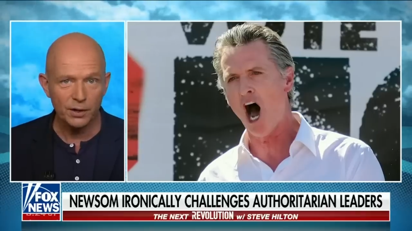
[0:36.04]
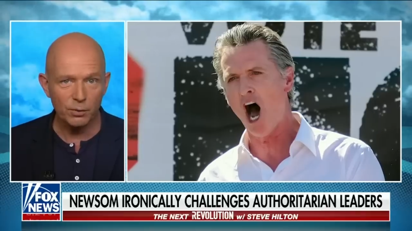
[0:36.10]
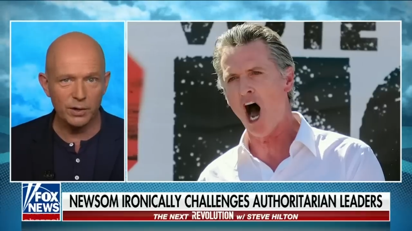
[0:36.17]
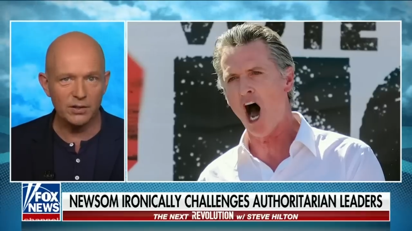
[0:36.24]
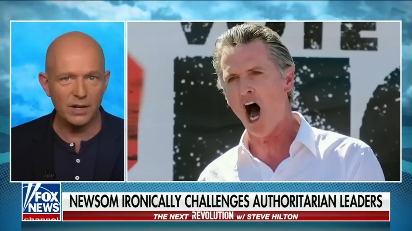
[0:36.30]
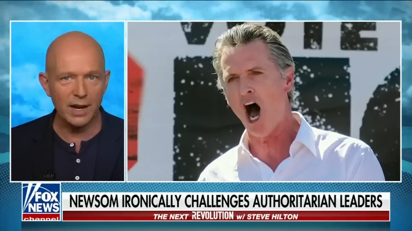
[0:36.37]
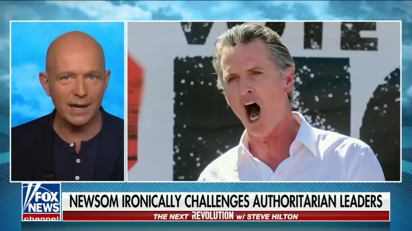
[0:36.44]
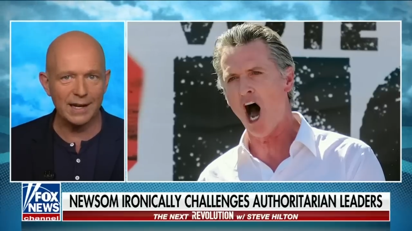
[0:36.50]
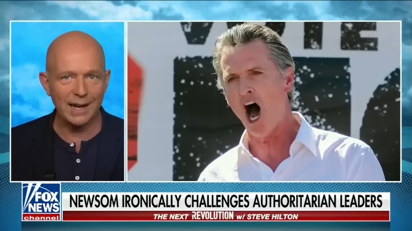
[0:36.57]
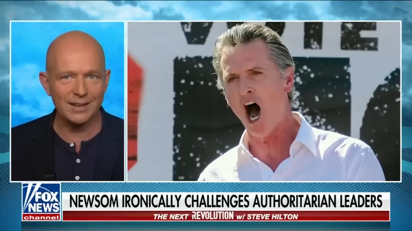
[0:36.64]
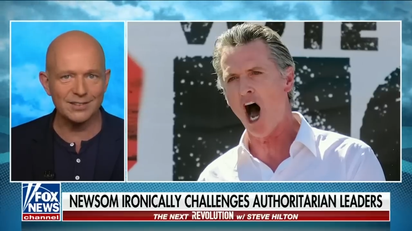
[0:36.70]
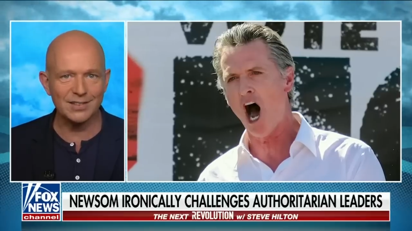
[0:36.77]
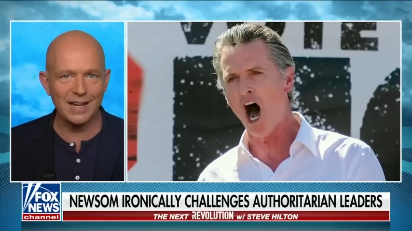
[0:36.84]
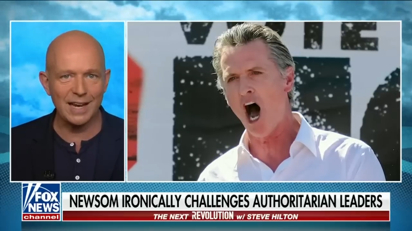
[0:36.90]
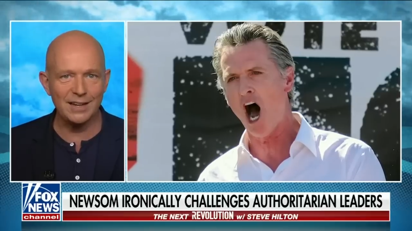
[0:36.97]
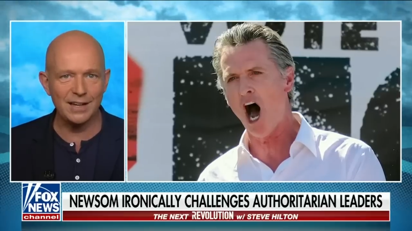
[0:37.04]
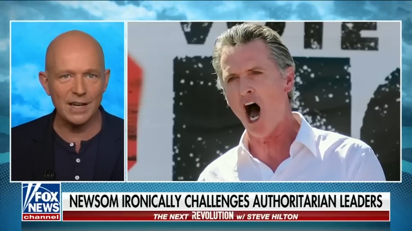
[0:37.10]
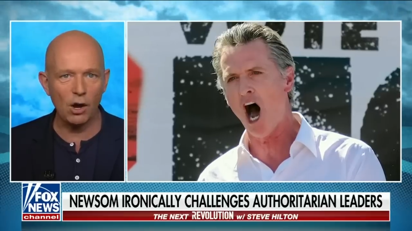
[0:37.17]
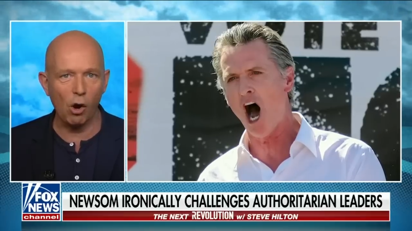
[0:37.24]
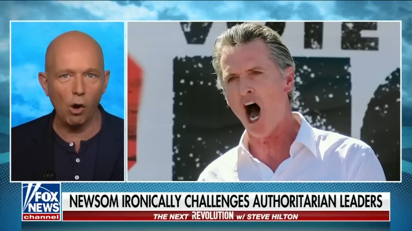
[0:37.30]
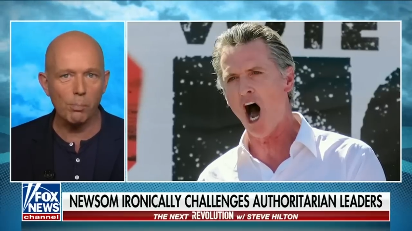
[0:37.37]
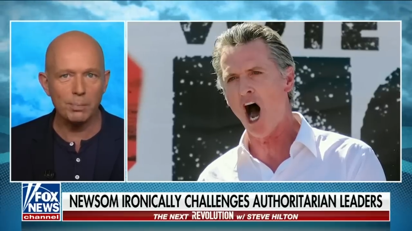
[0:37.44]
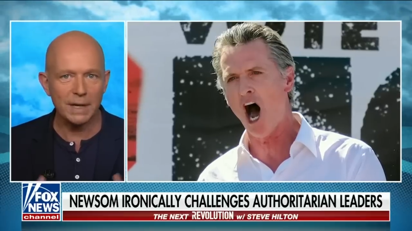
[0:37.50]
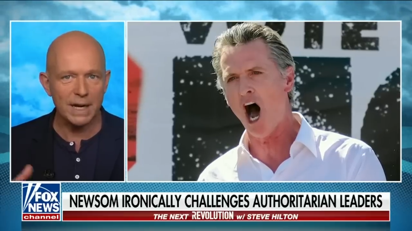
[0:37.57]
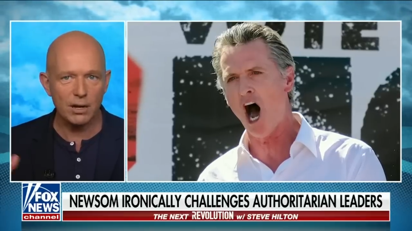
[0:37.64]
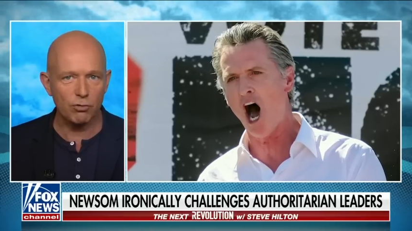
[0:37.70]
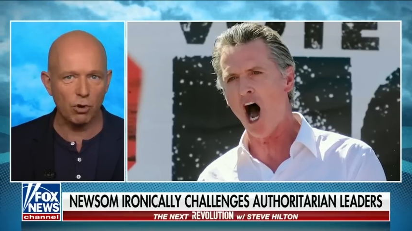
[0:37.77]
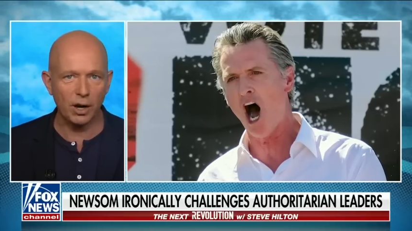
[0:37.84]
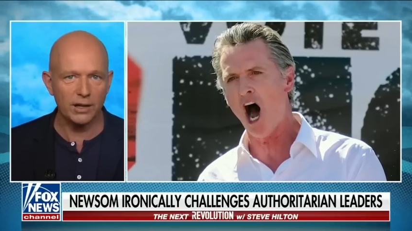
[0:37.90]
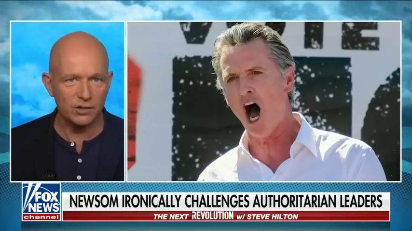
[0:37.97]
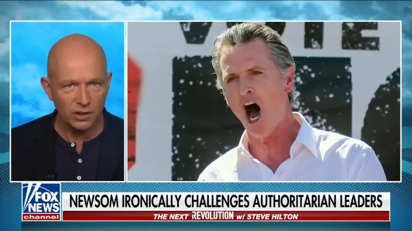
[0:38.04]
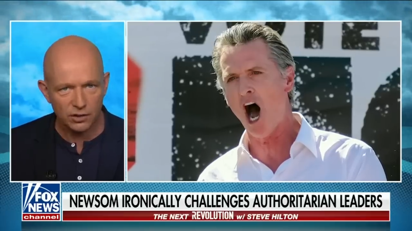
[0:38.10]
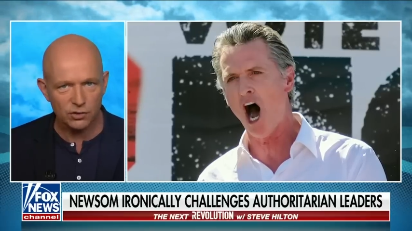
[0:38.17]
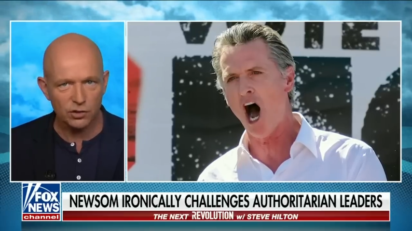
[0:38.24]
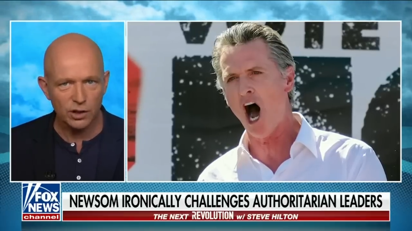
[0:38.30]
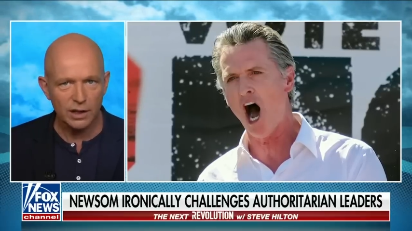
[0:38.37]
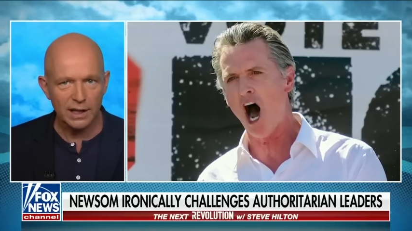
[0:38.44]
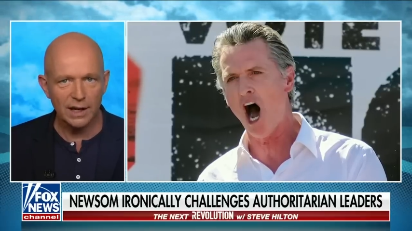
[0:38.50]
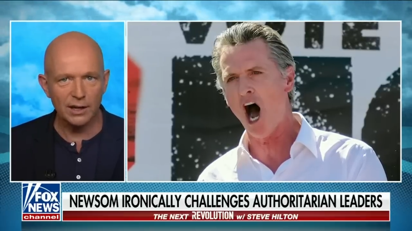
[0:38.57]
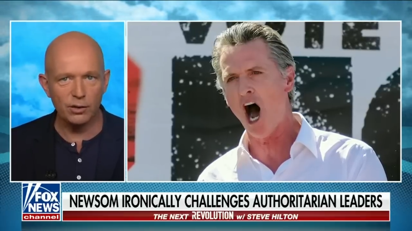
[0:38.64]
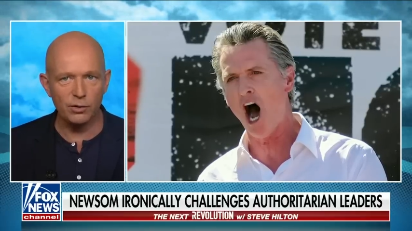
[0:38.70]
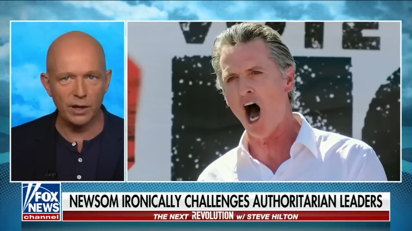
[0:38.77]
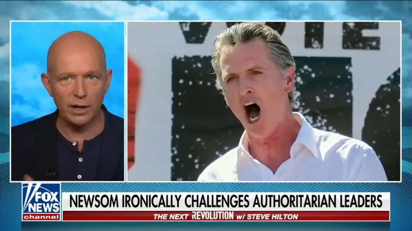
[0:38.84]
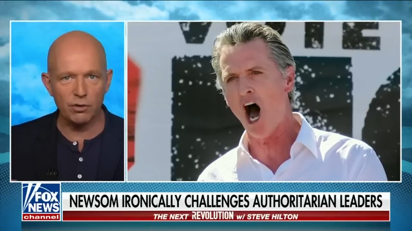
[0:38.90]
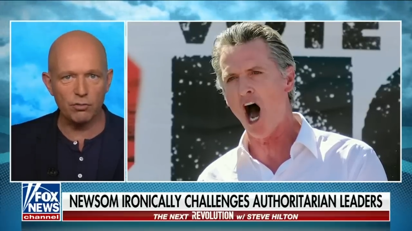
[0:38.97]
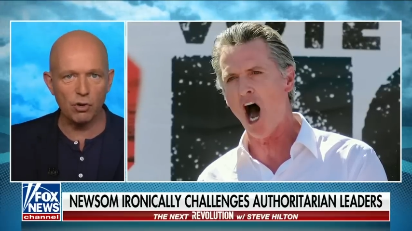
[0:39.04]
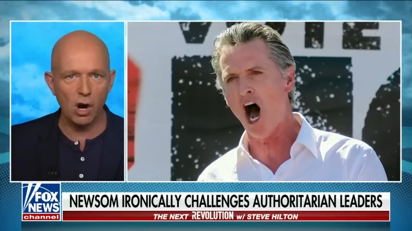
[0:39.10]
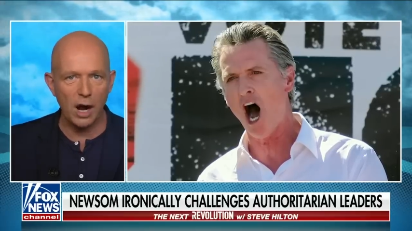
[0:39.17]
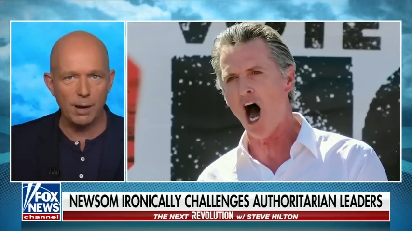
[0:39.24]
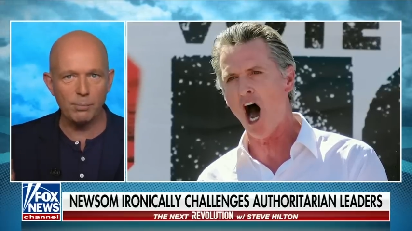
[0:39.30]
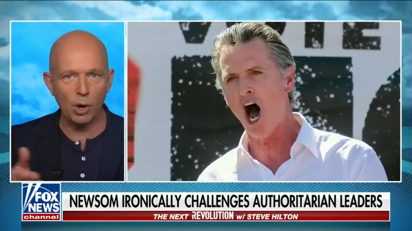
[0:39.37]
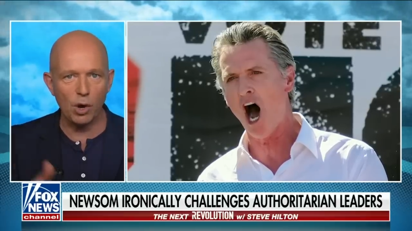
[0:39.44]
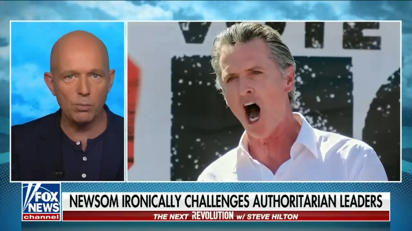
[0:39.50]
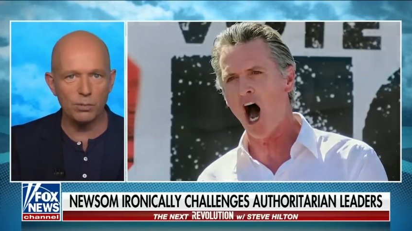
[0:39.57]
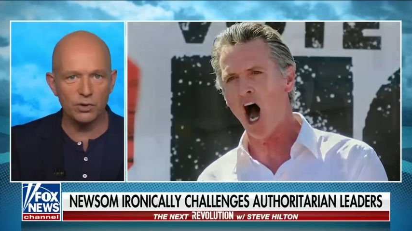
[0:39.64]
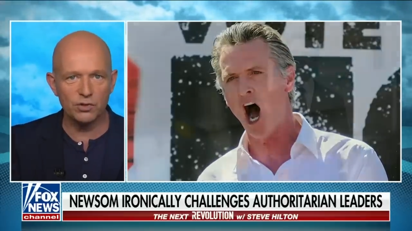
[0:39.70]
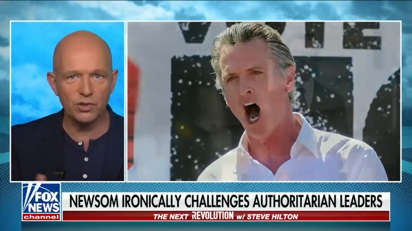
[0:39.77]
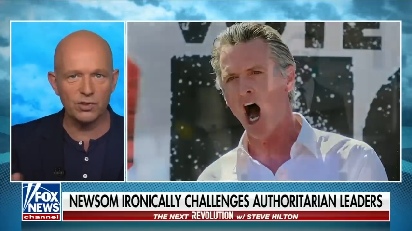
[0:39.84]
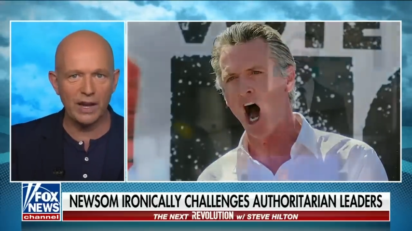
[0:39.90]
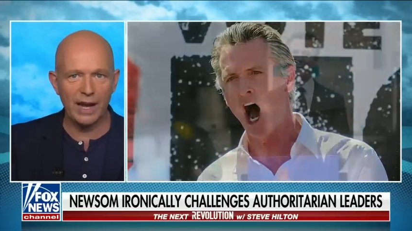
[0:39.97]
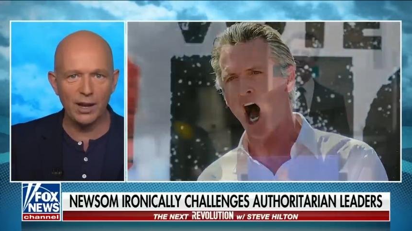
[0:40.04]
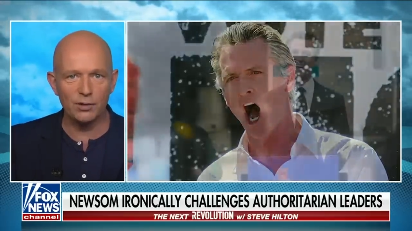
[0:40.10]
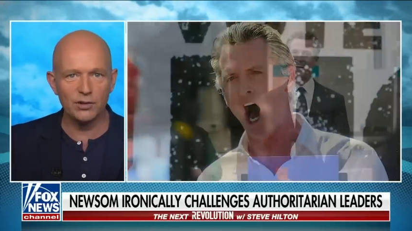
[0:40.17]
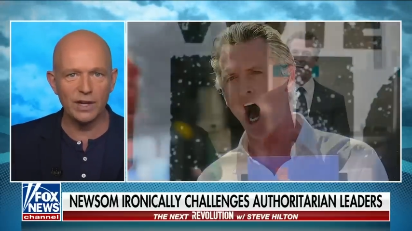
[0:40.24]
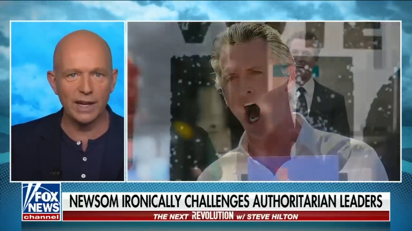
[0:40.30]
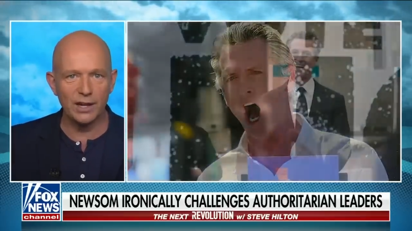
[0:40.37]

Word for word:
Speaker 1: we see a cascading omni crisis, including crime, homelessness, housing,